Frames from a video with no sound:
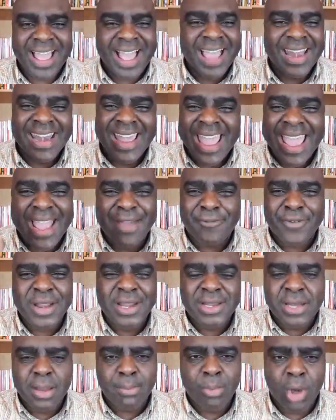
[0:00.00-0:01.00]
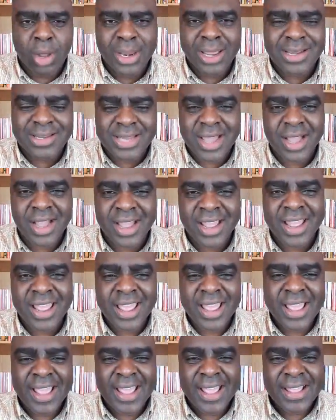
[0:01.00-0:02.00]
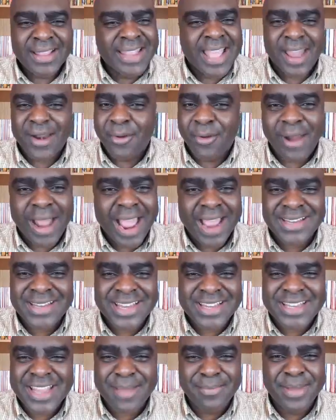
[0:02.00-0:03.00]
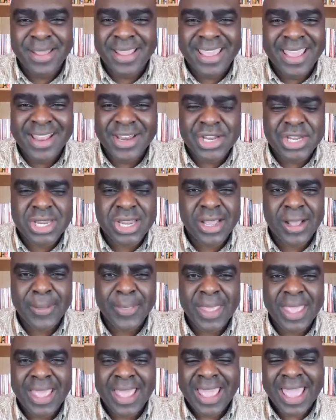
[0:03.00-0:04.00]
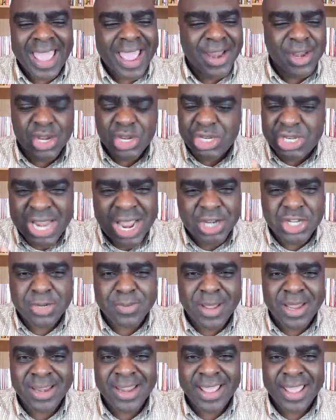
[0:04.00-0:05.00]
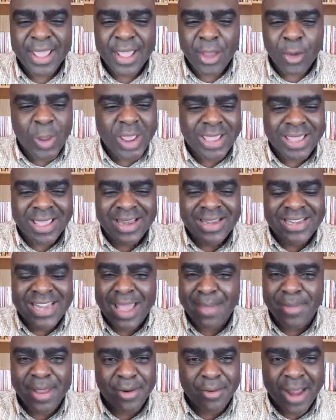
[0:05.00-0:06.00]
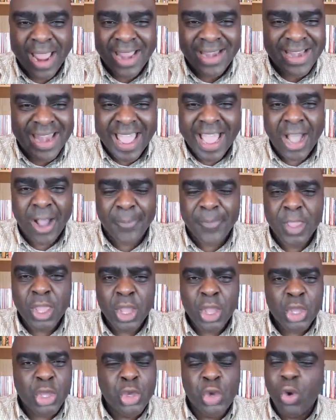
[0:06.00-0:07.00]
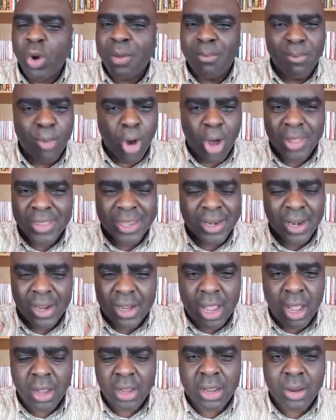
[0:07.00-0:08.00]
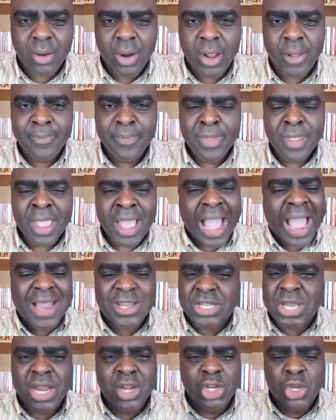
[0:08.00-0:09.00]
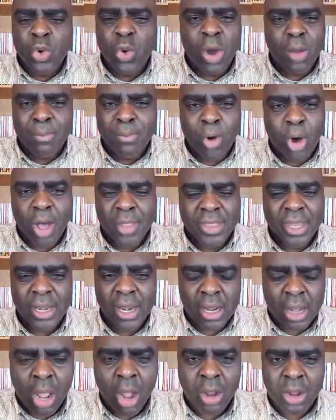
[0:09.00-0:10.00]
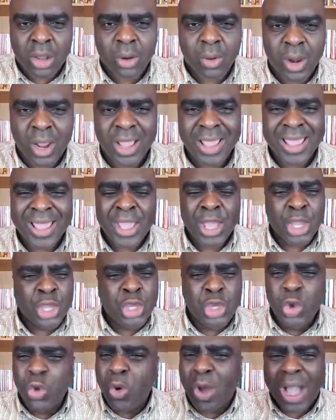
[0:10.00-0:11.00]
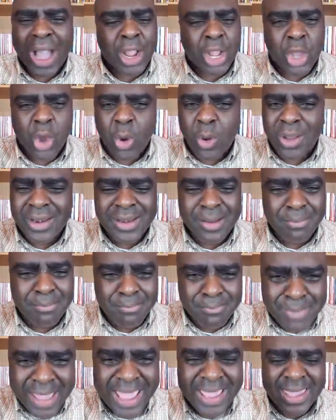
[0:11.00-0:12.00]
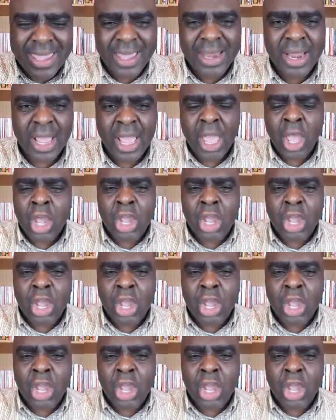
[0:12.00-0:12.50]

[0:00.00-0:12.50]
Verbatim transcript: And every demonic tongue that rises up against you in judgment we condemn it right now. You are more than a conqueror. I said, You are more than a conqueror. You are going to make it.